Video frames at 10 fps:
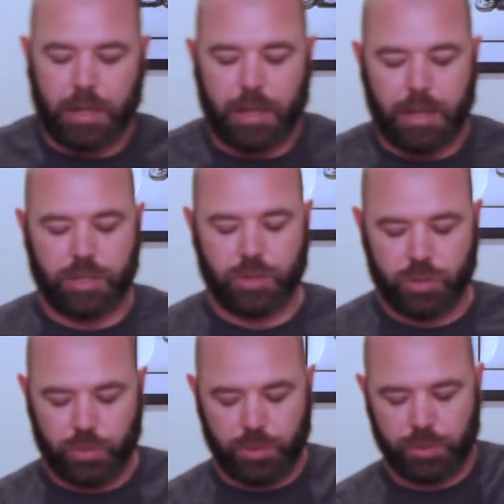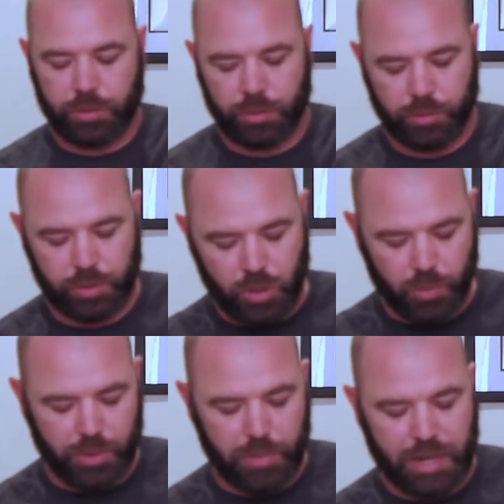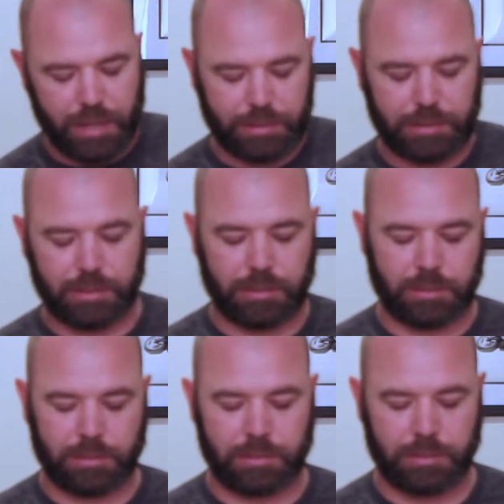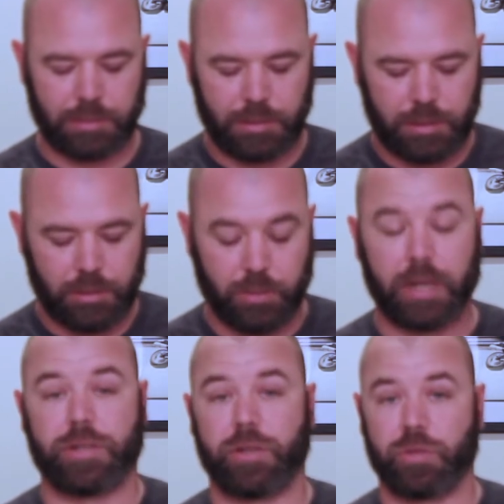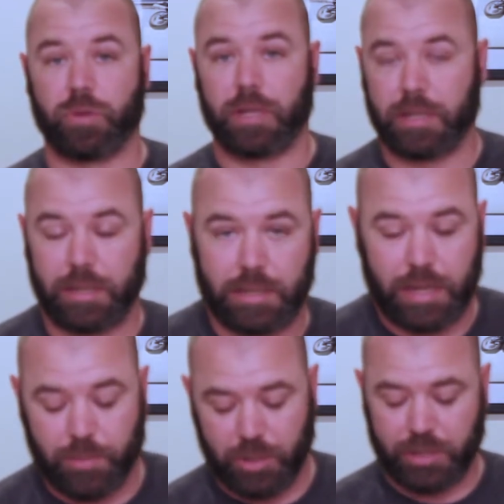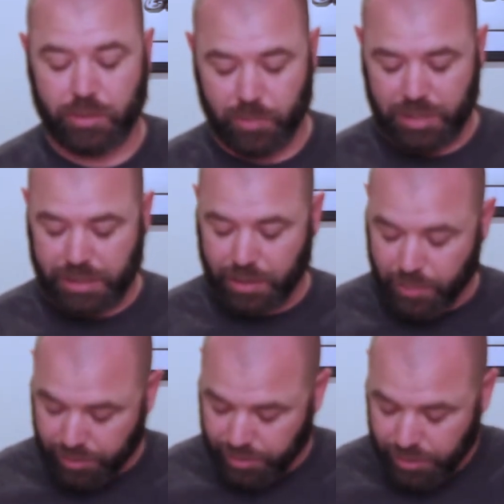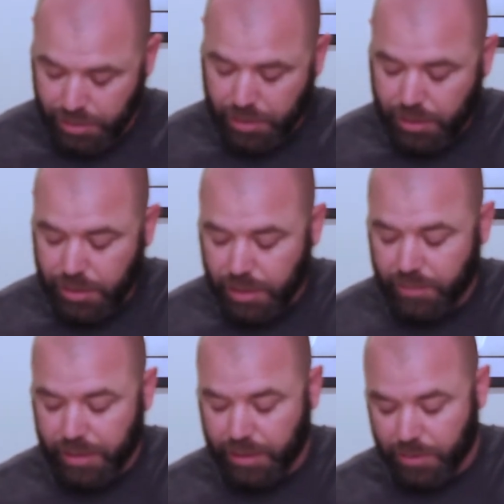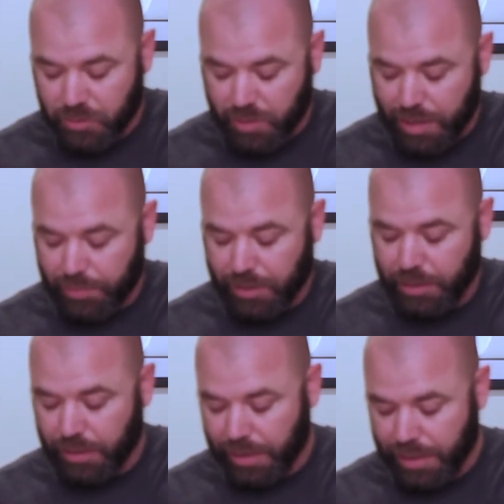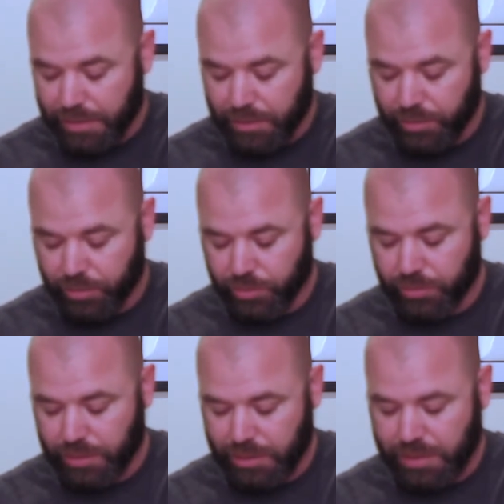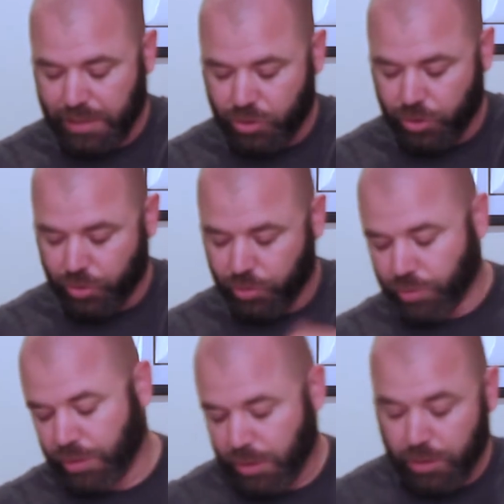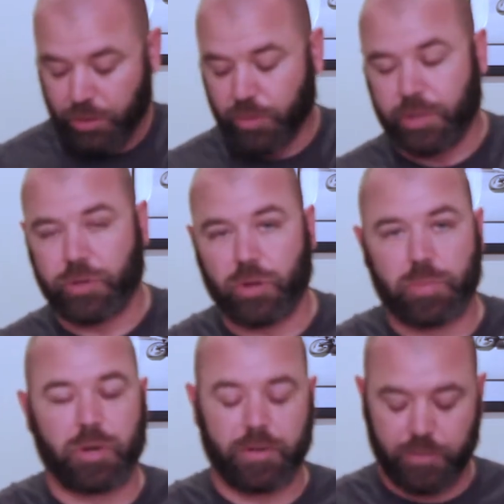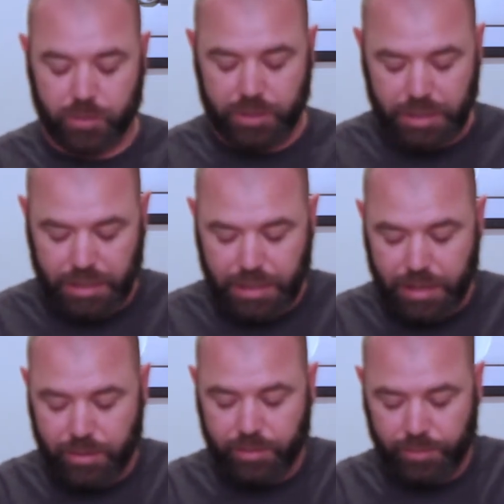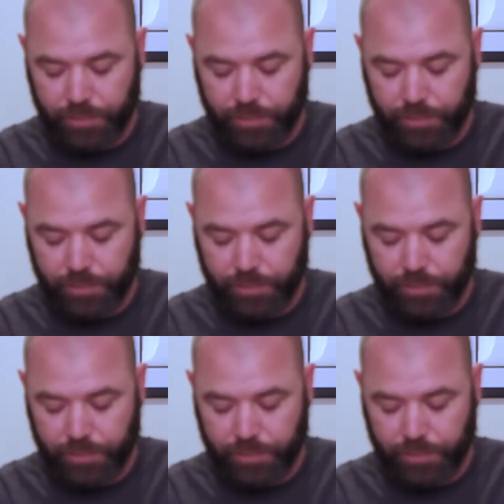As usual, when you open the box, but as usual, I hate to say, but it's only my second one. Everything comes wrapped in a nice little tissue with a Short Par 4 decal.